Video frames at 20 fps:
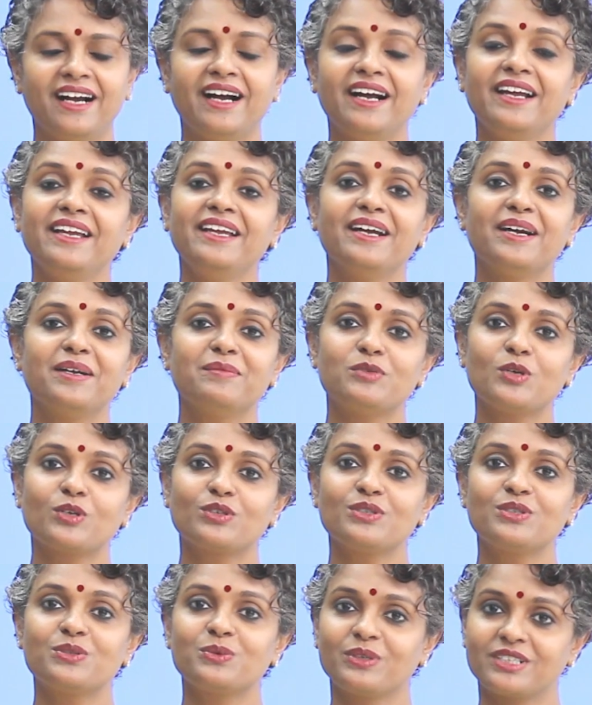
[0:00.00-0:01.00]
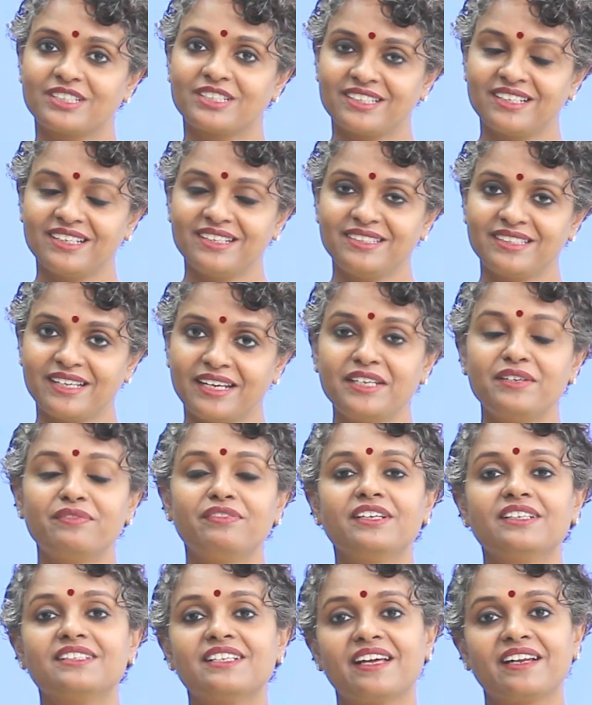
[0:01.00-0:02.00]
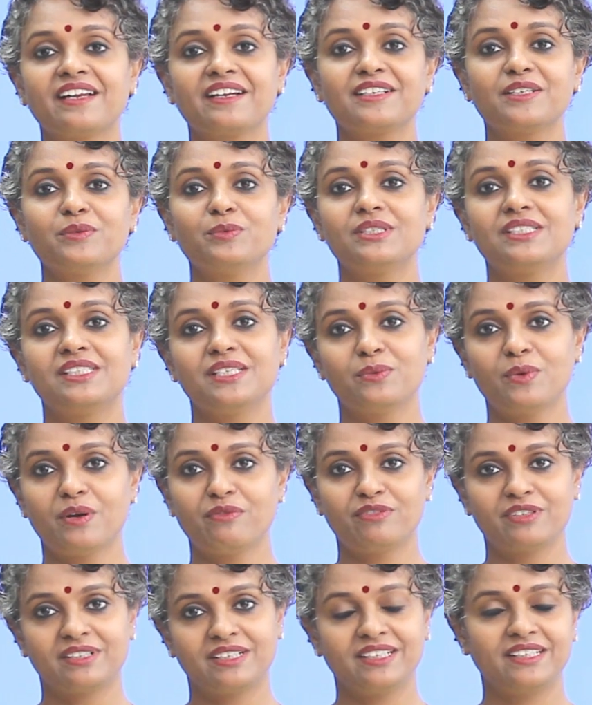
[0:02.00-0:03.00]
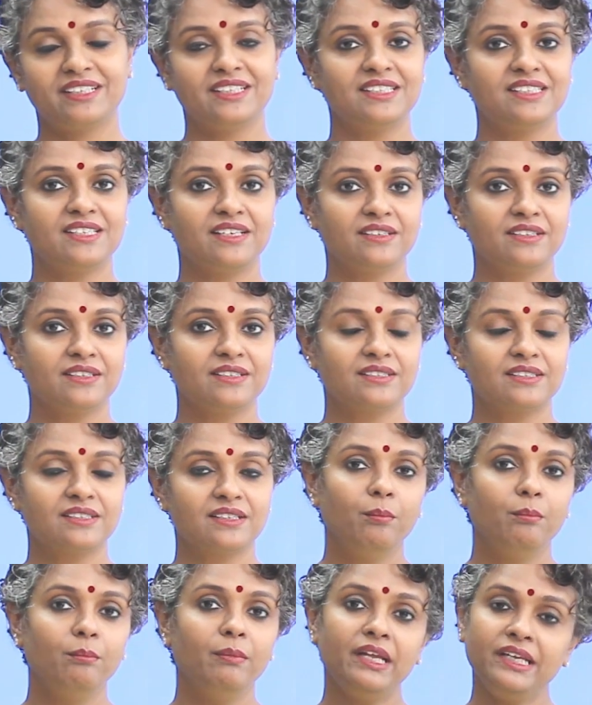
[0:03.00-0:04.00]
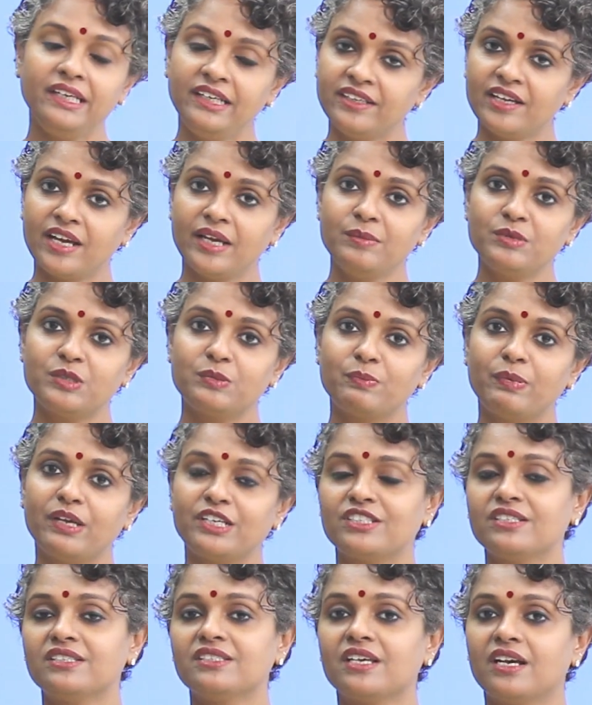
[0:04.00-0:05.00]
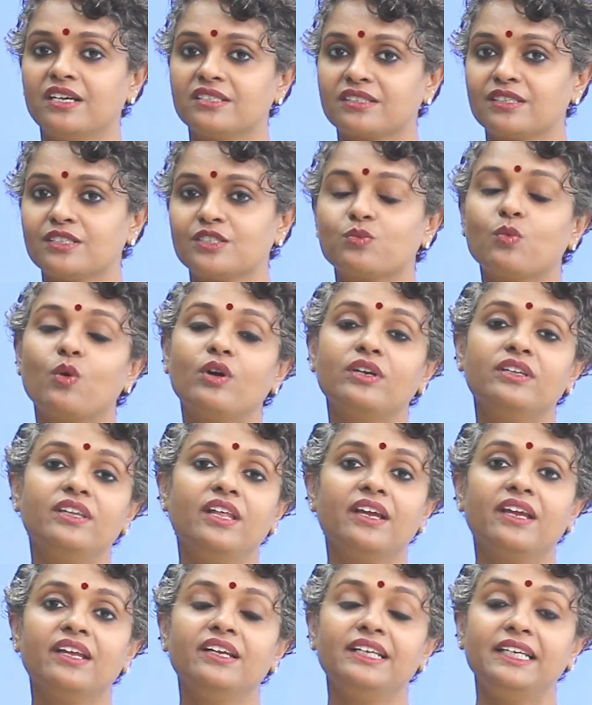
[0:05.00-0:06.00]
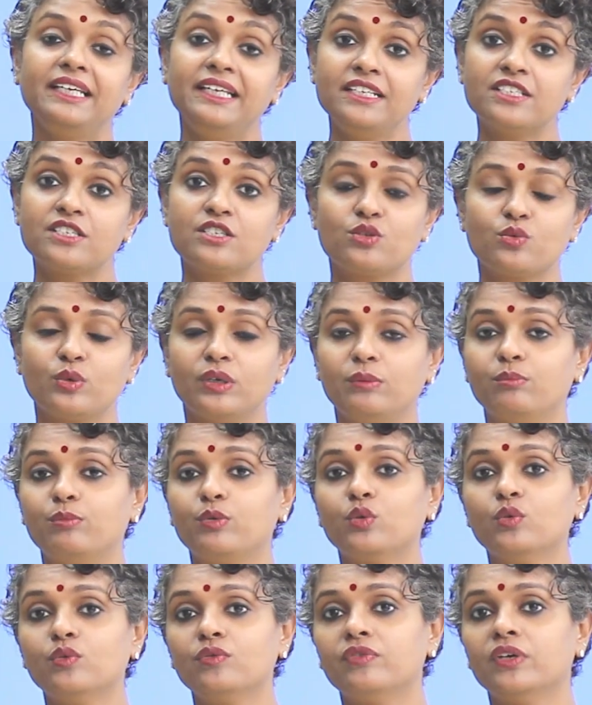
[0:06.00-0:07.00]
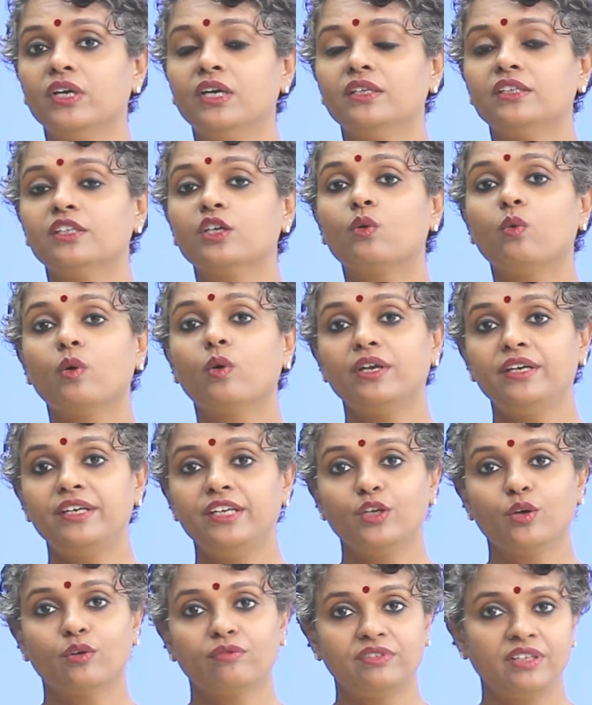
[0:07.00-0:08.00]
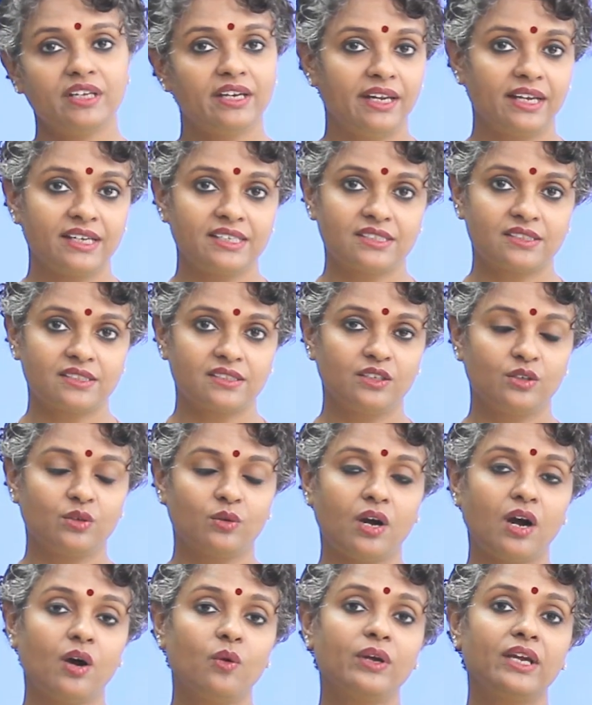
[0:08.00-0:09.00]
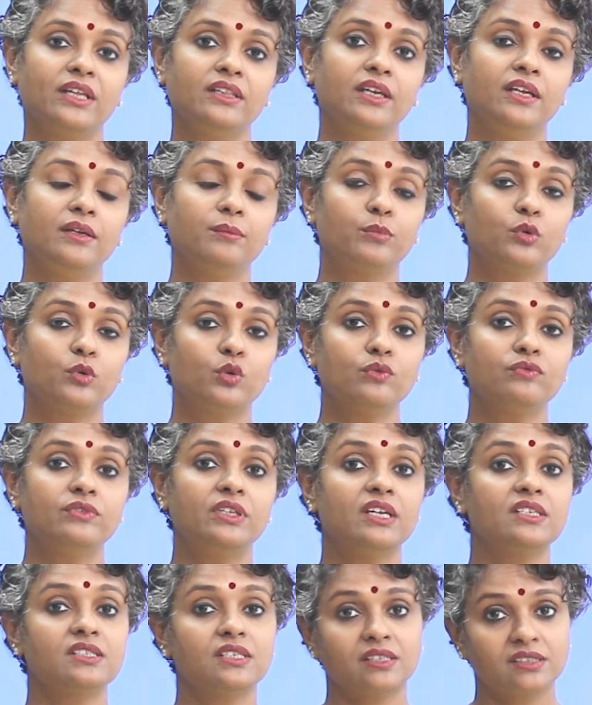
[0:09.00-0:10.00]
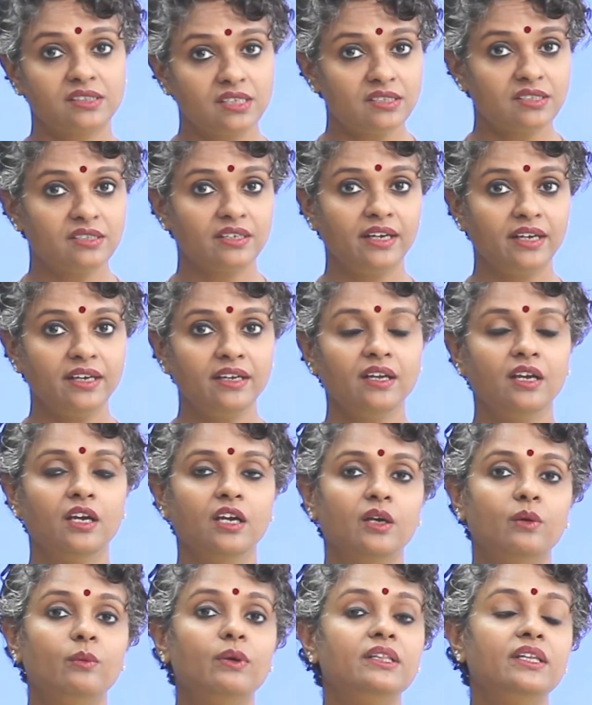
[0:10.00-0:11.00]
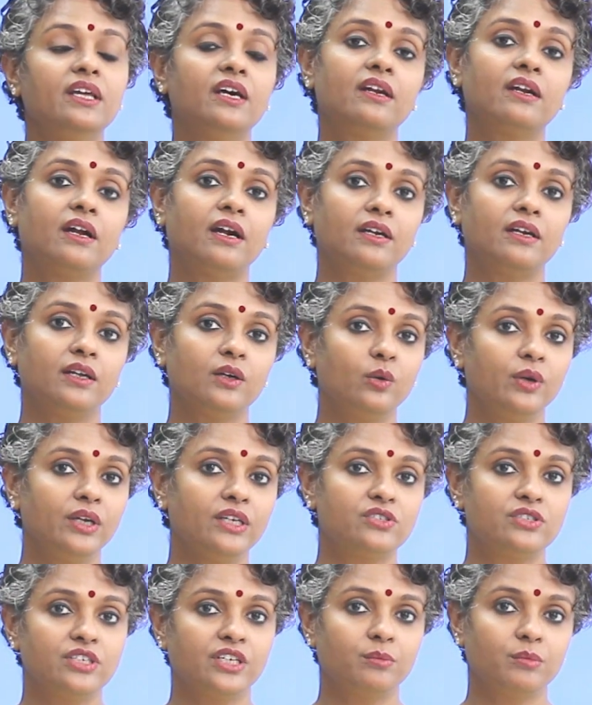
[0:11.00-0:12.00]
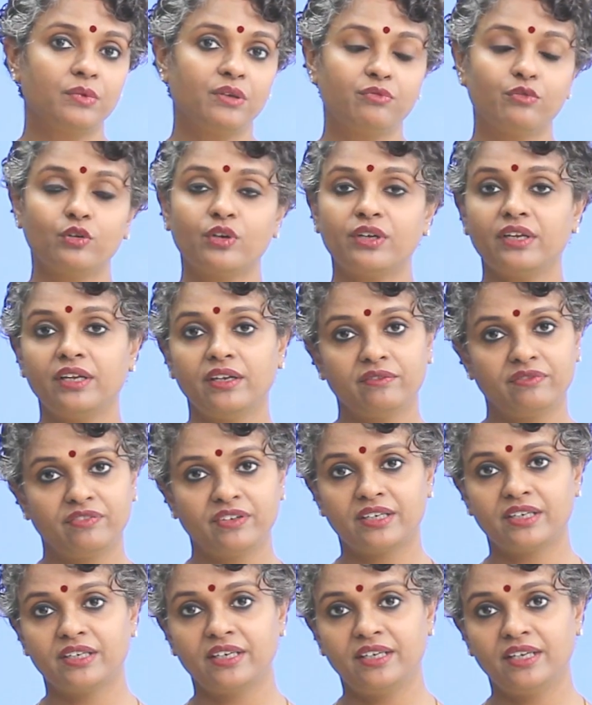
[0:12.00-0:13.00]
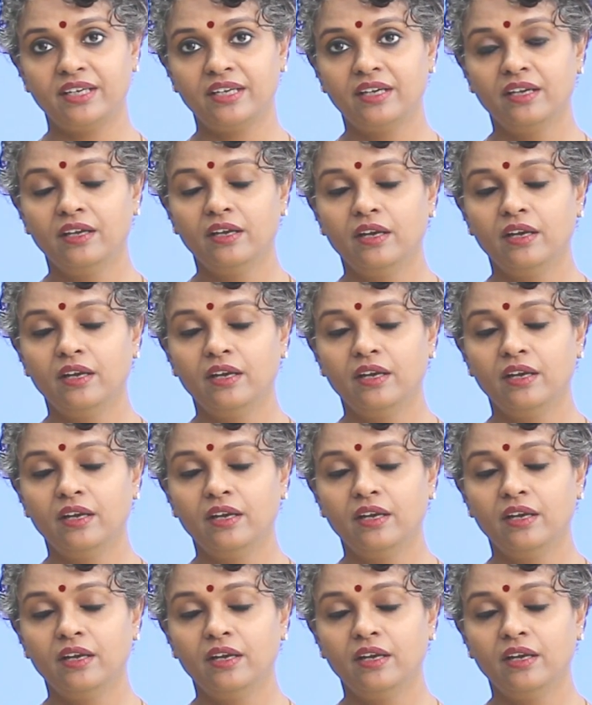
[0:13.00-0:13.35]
Hi, I'm Dr. Suvarchala, Scientific Director with ZIVA Fertility Centers. Many times patients ask us what they can eat to improve the quality of their eggs. You know, how can they improve their success rate when they are undergoing treatment for infertility?